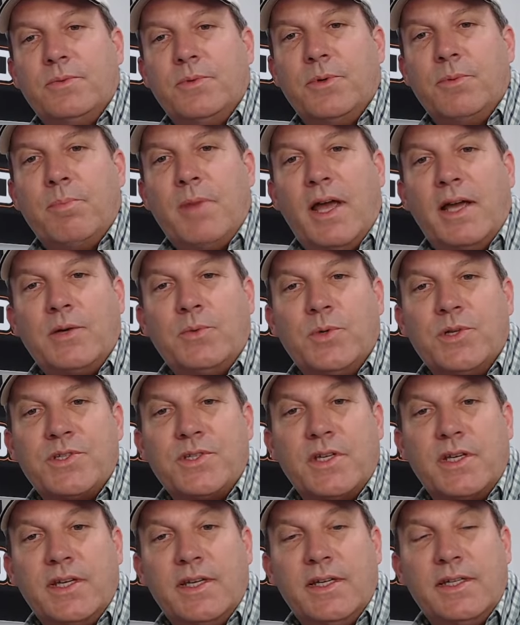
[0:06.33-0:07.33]
We're back once
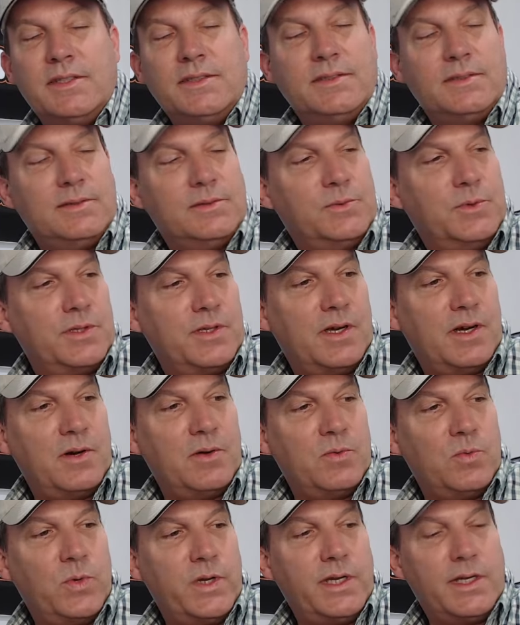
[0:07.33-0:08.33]
again with
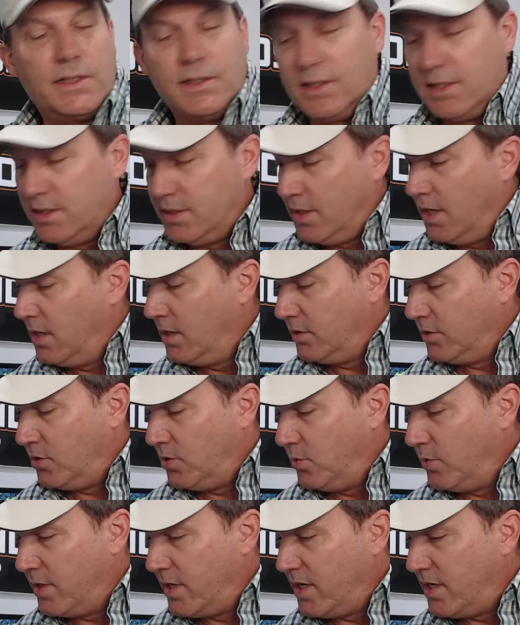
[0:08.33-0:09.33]
our weekly
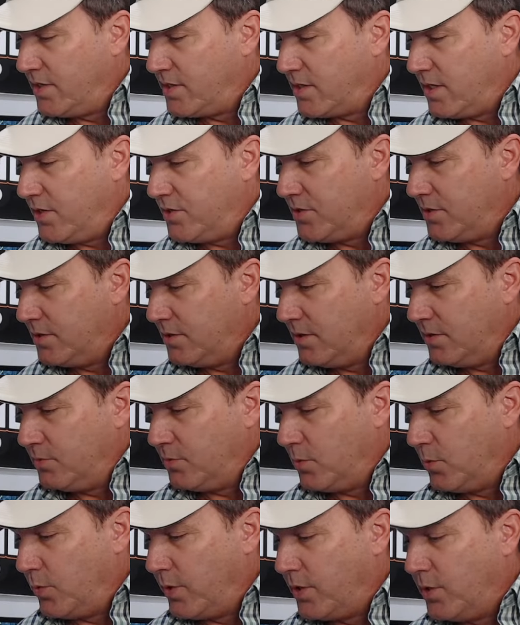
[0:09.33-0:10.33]
Q&A session
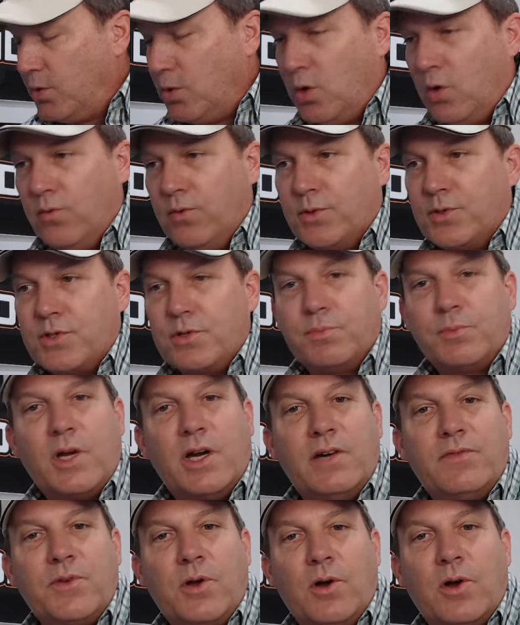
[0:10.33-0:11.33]
where we go over some
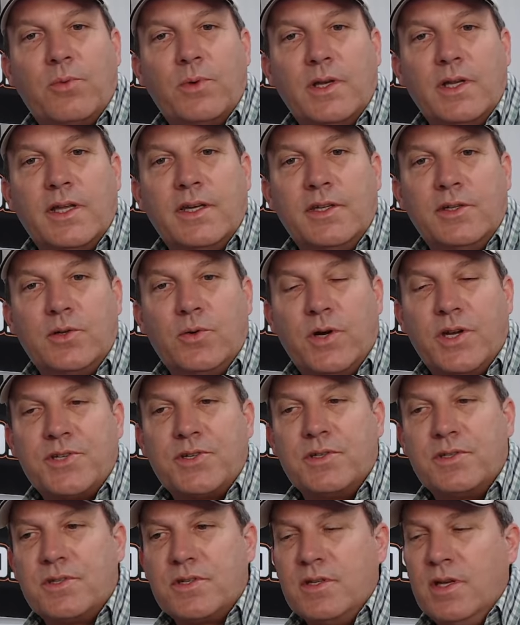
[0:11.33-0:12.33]
golf cart related
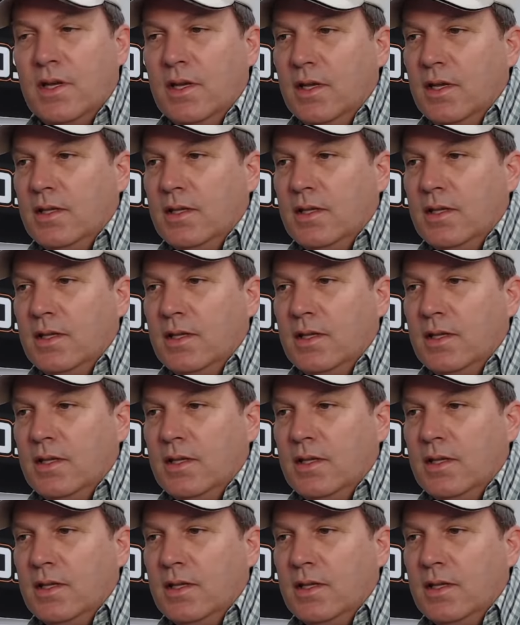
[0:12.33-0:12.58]
questions